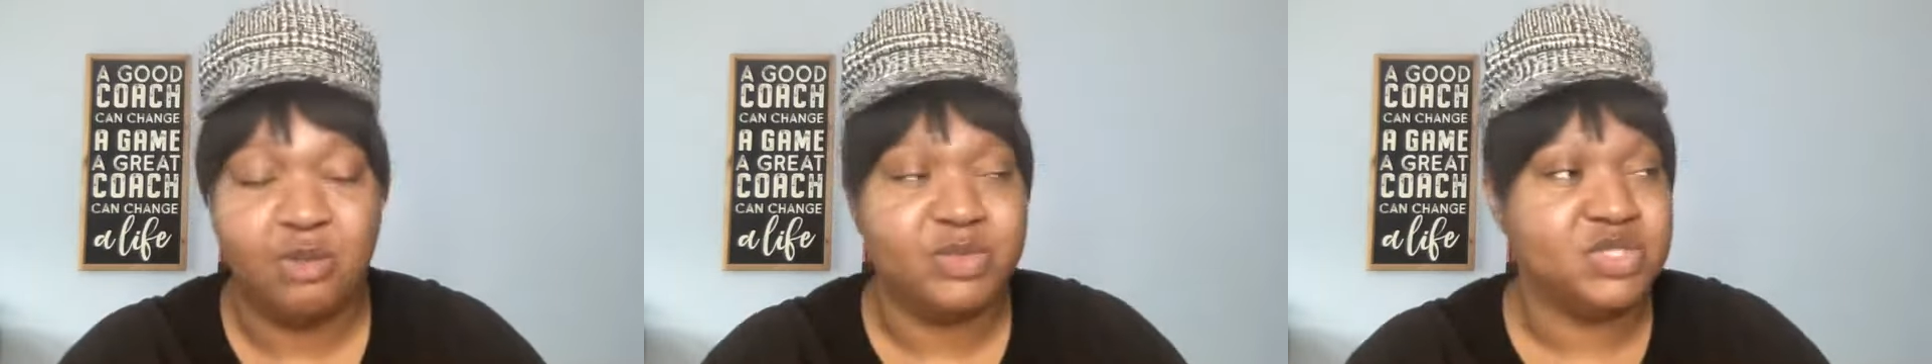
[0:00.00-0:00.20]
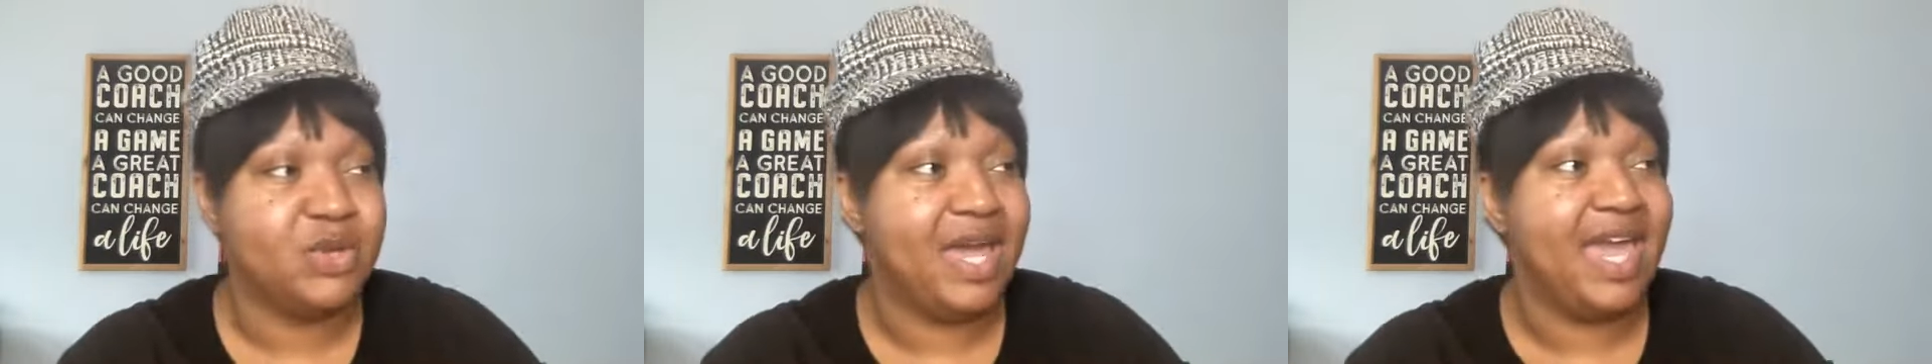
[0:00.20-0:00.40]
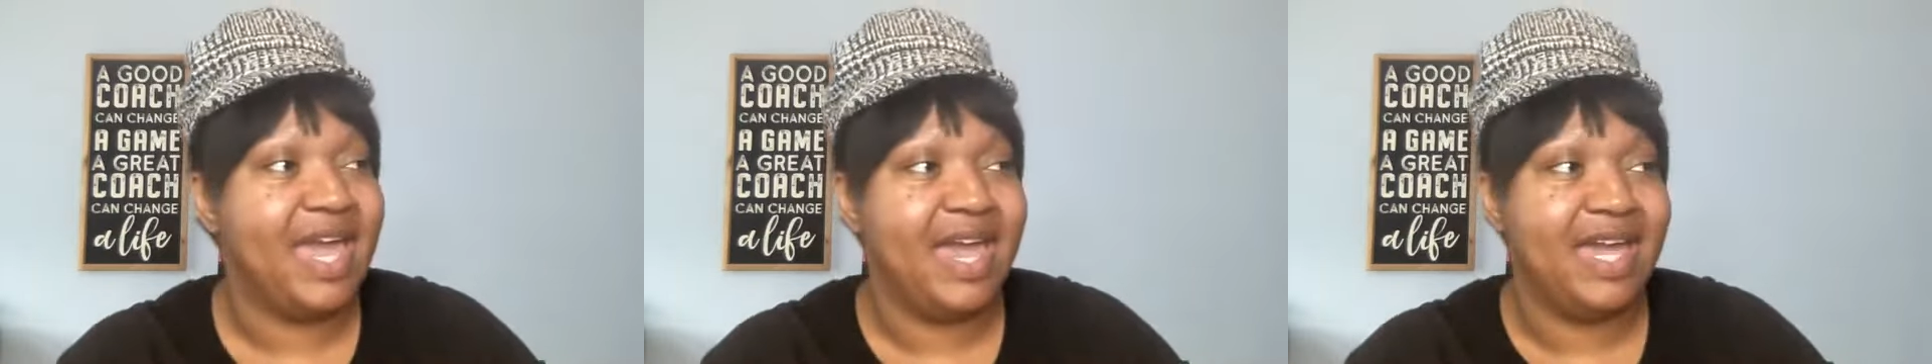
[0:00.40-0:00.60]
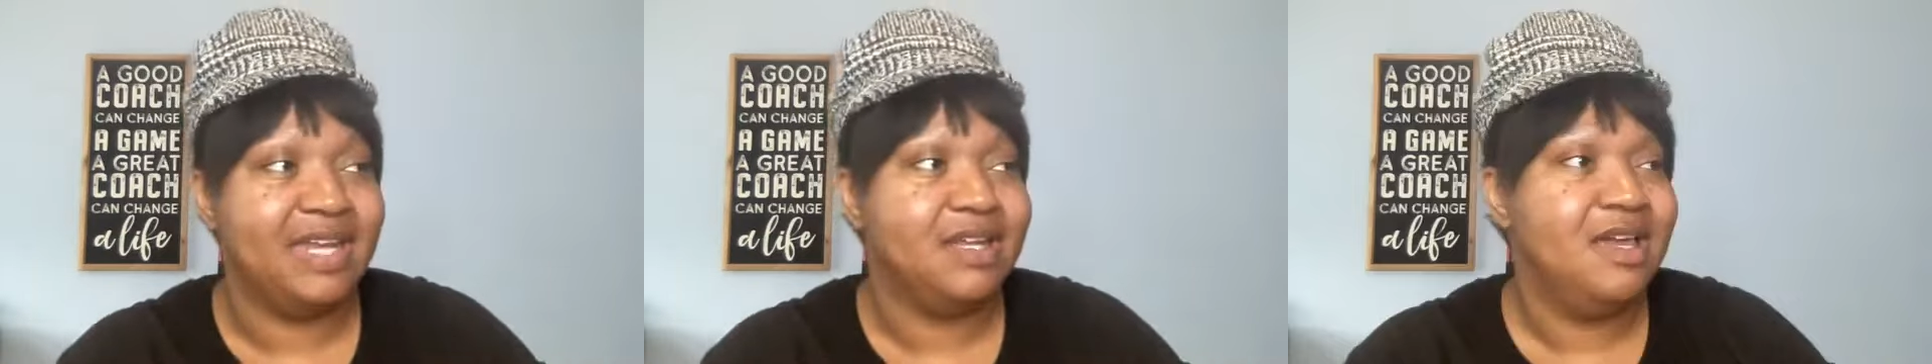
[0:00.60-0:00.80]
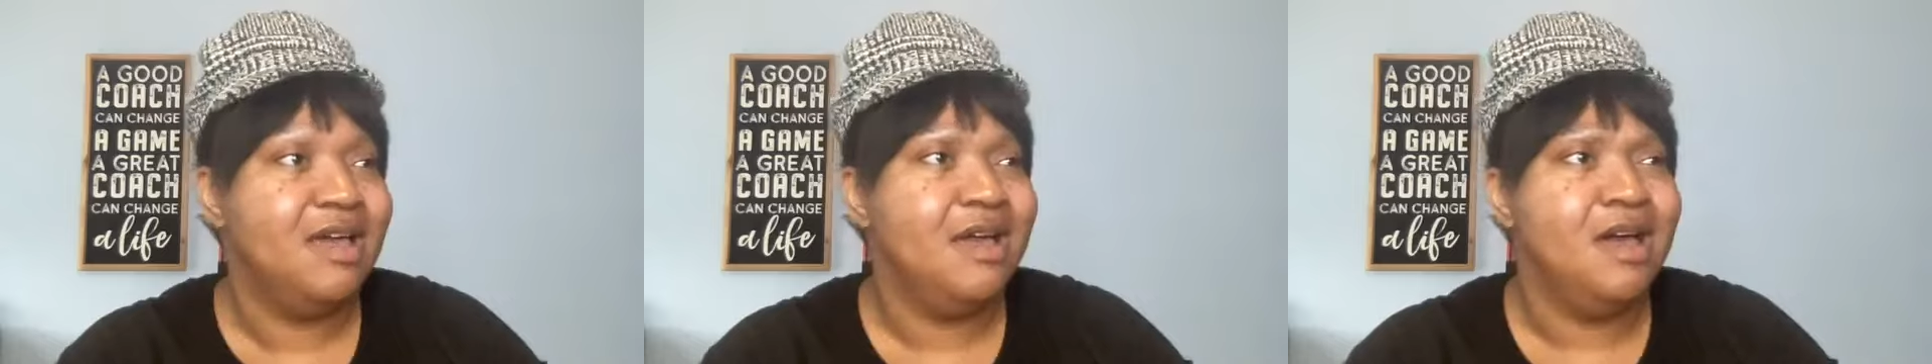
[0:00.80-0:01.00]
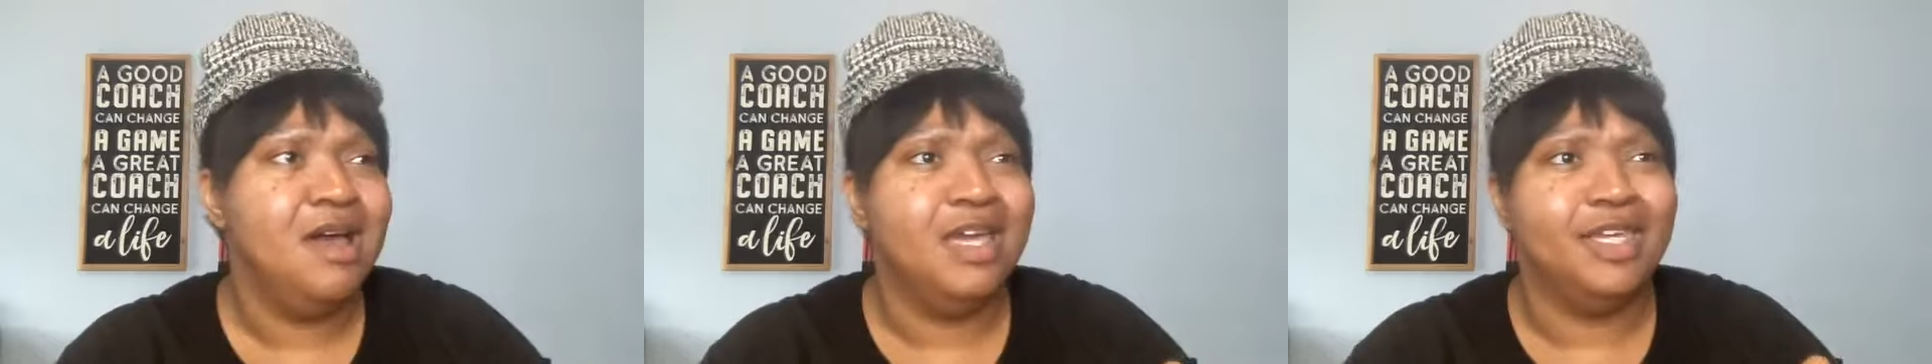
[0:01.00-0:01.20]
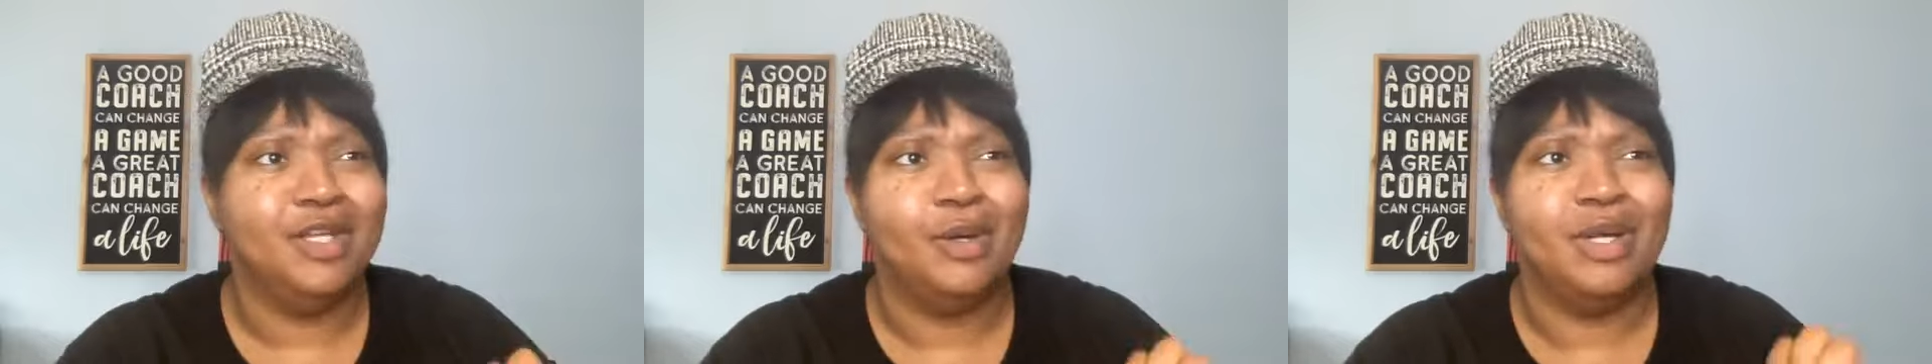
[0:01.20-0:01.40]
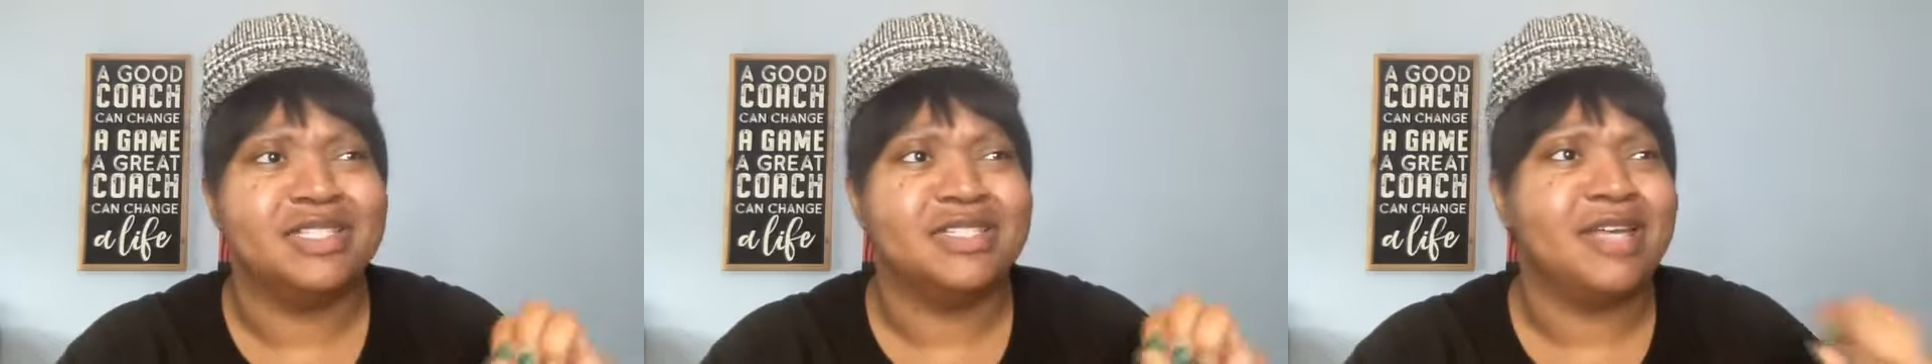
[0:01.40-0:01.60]
So I had,
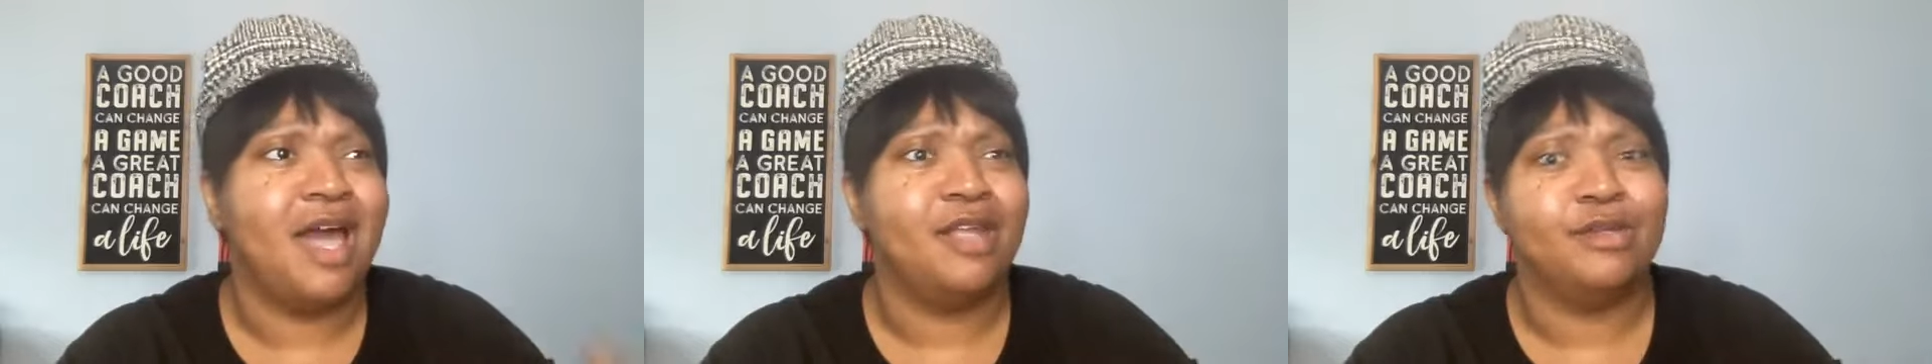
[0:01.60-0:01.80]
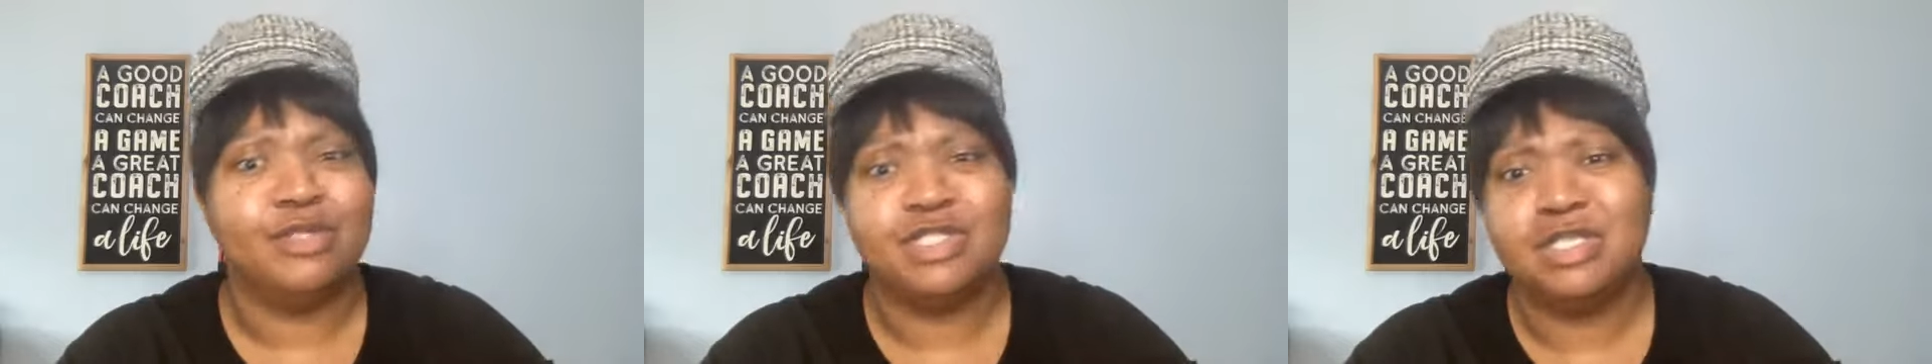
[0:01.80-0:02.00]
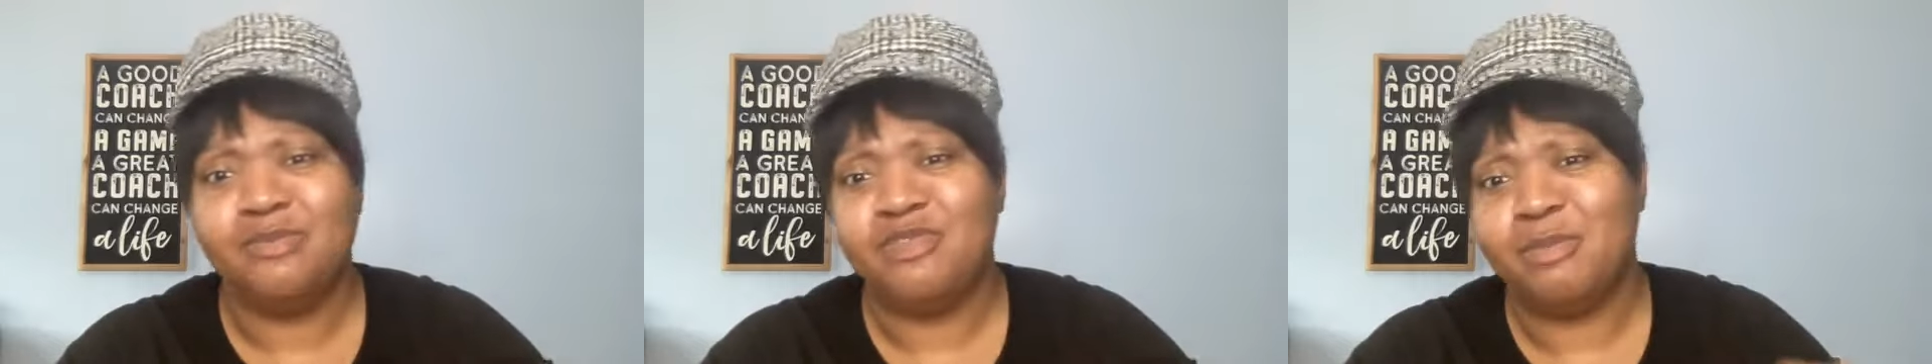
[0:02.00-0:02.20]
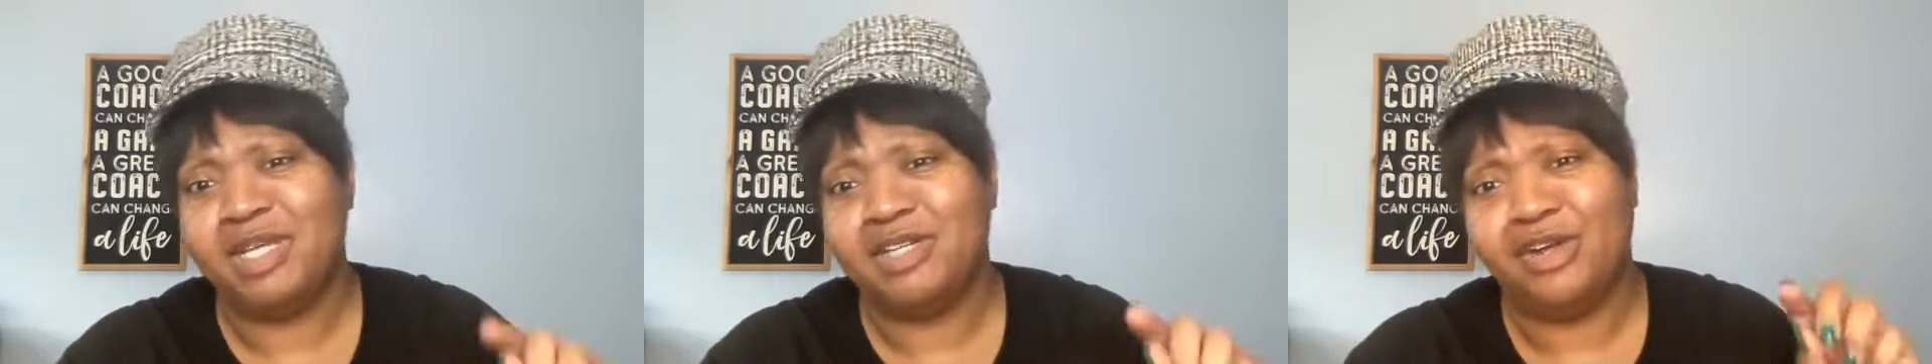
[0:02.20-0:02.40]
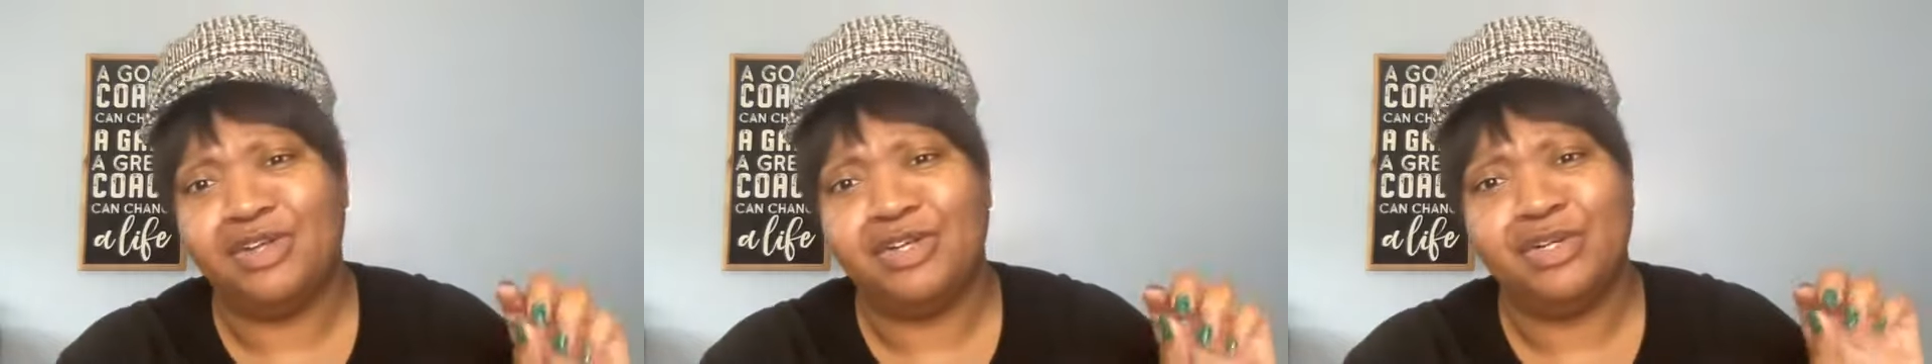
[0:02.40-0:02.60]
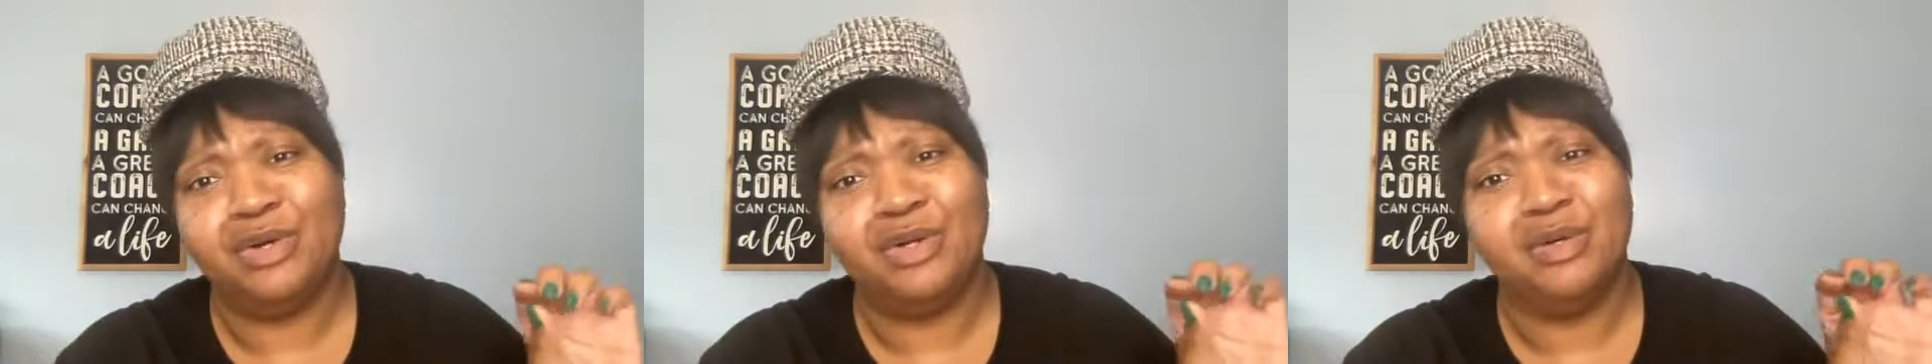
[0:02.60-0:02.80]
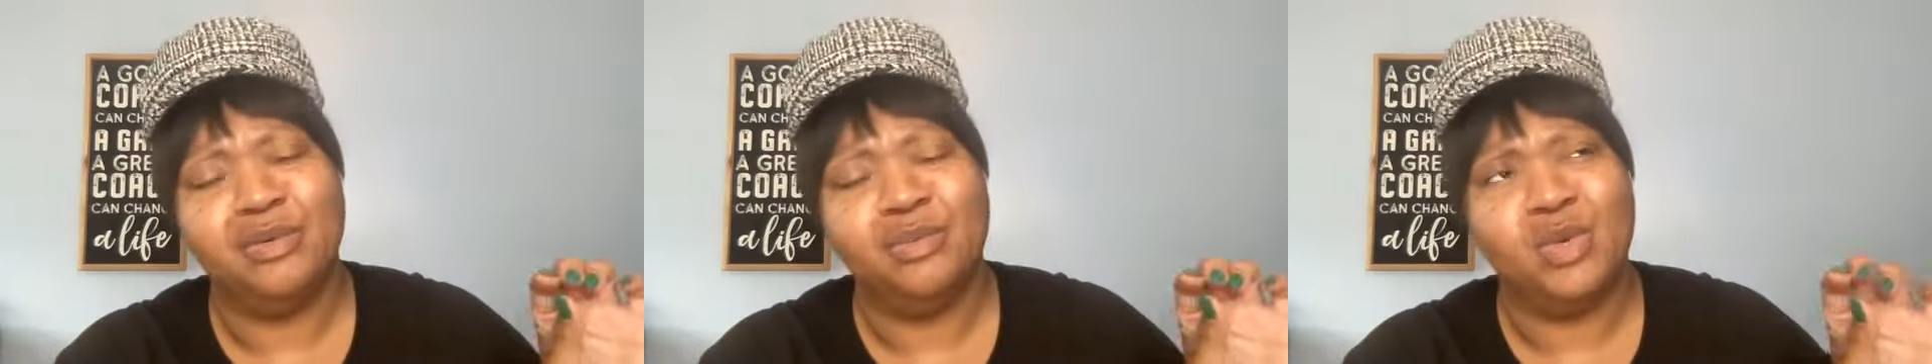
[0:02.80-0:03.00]
a scholarship for my daughter to go to,